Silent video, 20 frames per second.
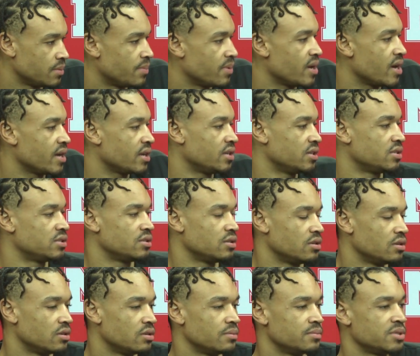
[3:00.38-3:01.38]
of practice
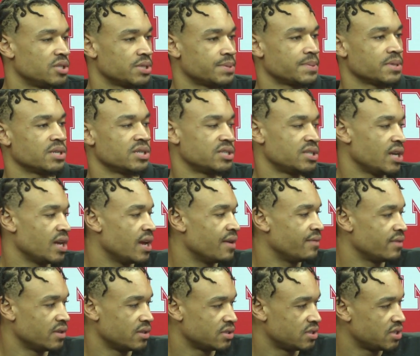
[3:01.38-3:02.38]
just because they
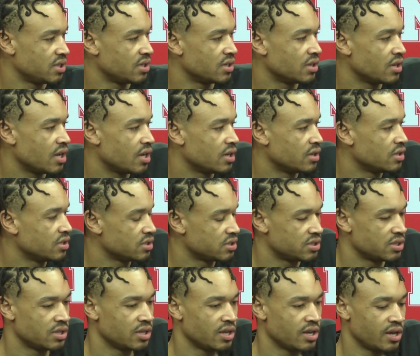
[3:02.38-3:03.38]
haven't seen a lot of looks
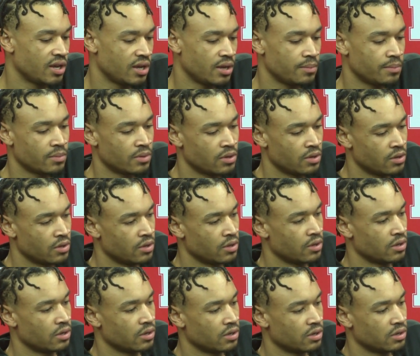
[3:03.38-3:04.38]
in the game.
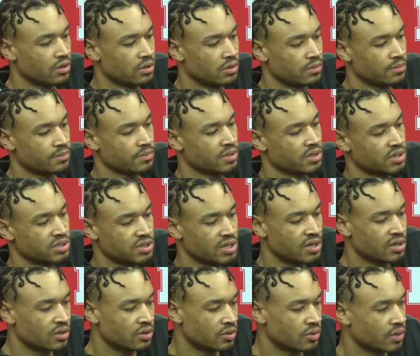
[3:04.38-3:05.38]
Because I
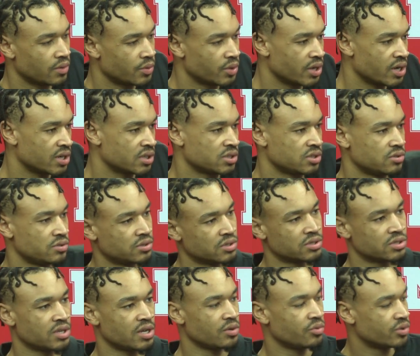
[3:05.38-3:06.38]
know with our
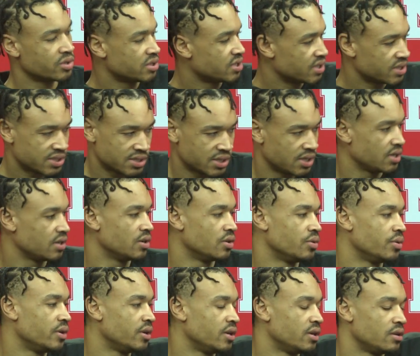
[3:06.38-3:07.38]
shooters, like, once they see it
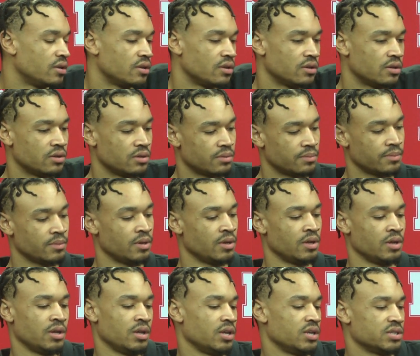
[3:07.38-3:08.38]
go in,
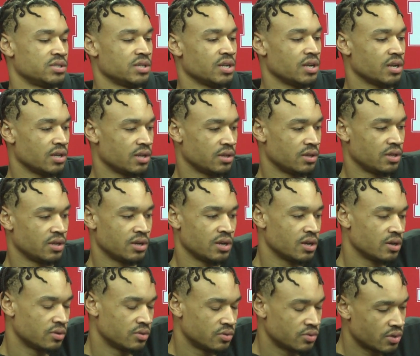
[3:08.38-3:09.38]
they're not
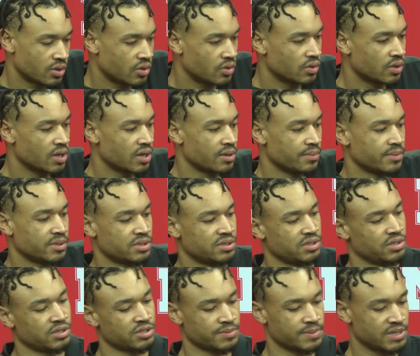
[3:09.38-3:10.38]
going to do a whole lot of
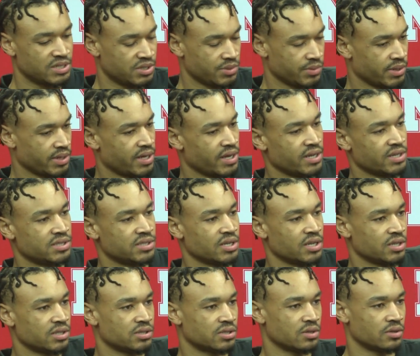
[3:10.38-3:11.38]
missing, especially with
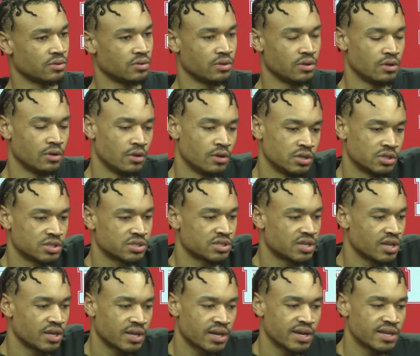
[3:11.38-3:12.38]
Casey. So just
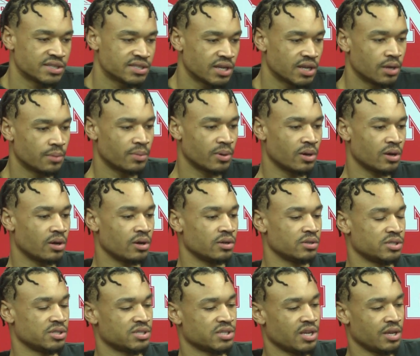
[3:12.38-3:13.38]
getting Casey the ball,
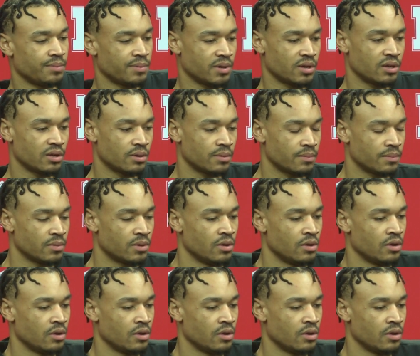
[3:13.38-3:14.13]
just keeping him